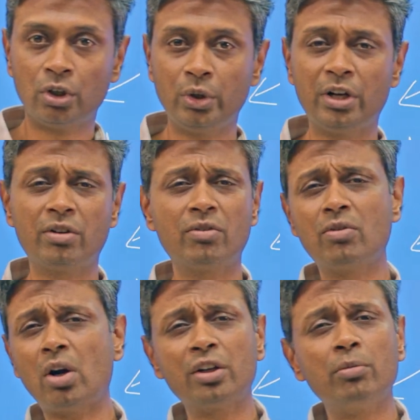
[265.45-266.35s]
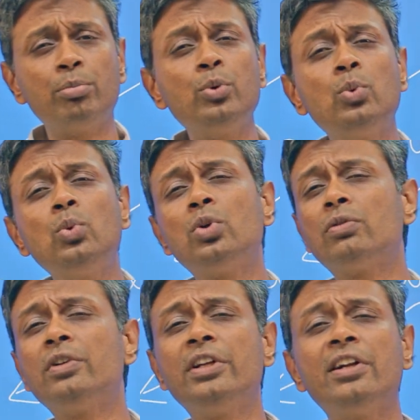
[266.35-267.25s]
You get caught in a
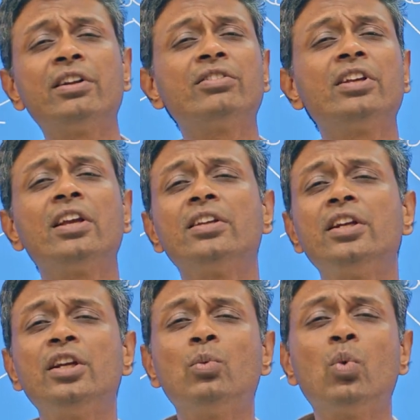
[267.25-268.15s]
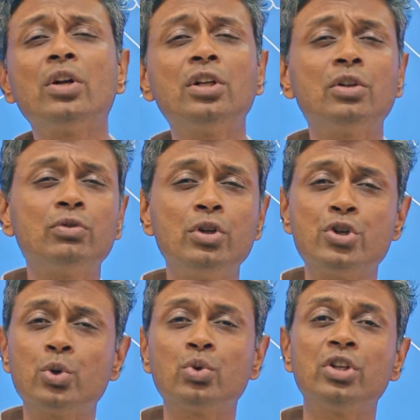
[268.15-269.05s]
beautifully interesting, exciting, wonderful,
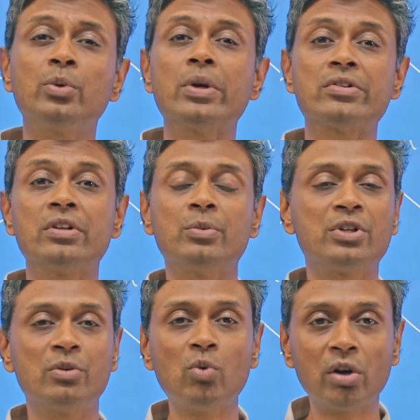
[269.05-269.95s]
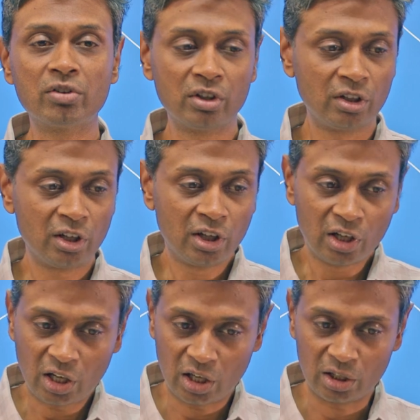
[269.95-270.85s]
juicy question which involves
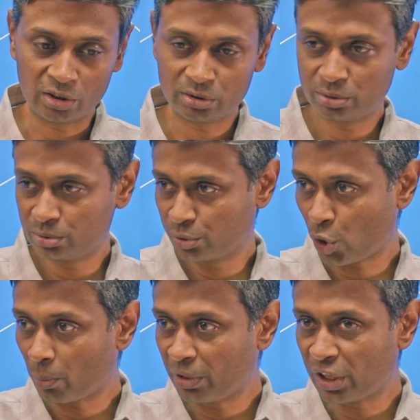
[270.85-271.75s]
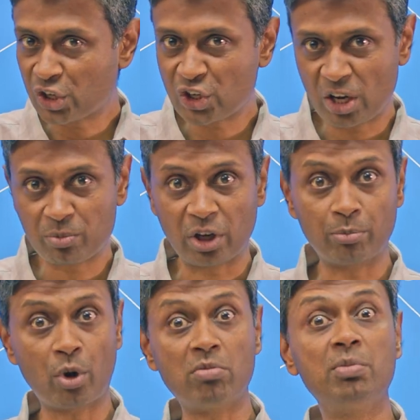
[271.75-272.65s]
geometric shapes and
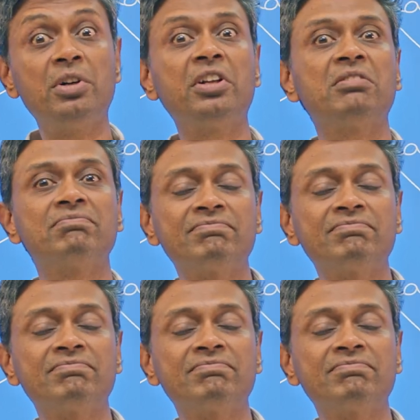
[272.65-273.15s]
probability